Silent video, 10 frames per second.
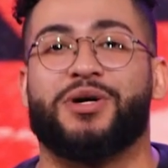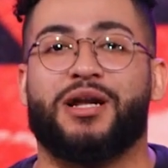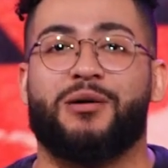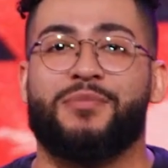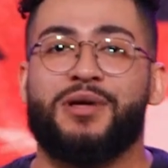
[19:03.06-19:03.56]
with
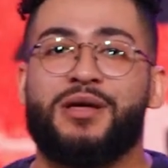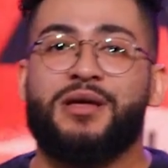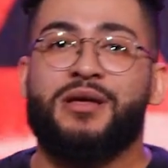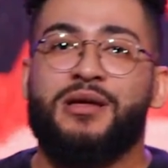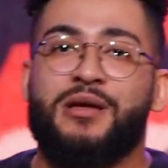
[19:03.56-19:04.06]
them,
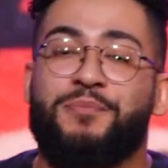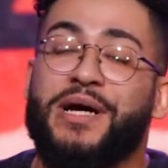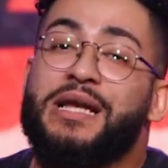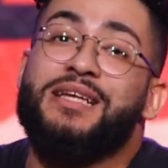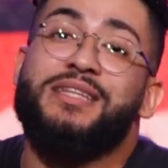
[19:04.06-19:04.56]

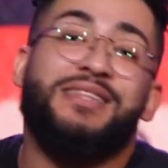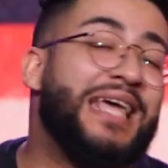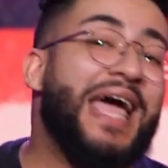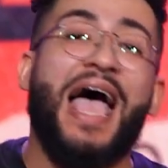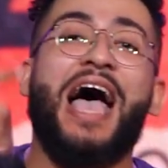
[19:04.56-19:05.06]
but
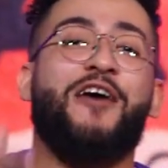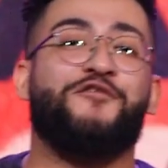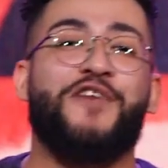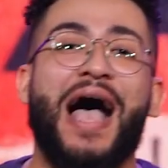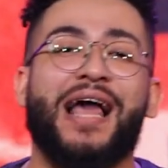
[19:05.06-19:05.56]
they have
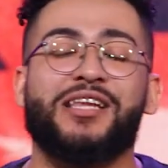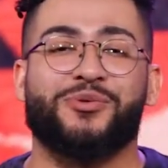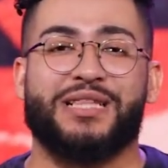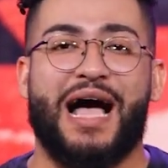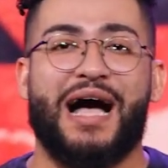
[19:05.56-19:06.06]

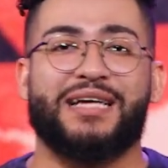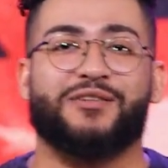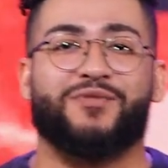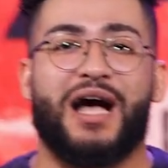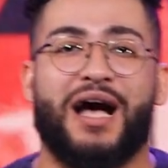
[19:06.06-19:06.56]
value in the eyes
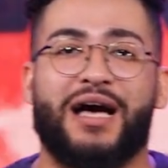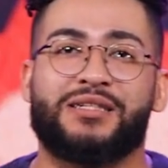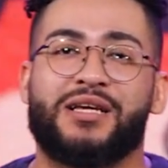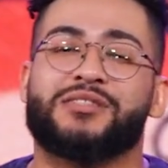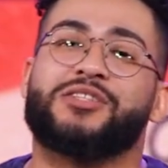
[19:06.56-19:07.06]
of God.
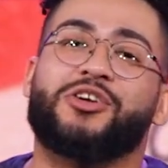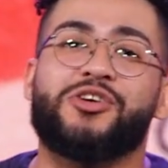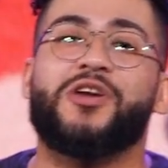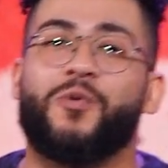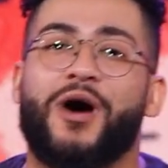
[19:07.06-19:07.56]
So
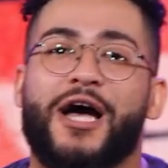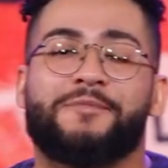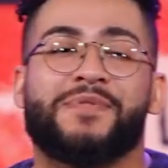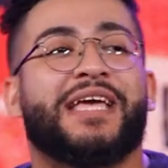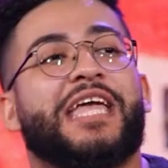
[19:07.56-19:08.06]
you know what?
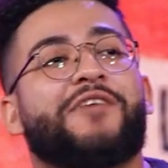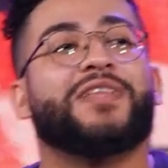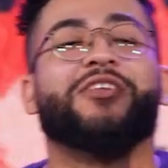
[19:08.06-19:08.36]
Even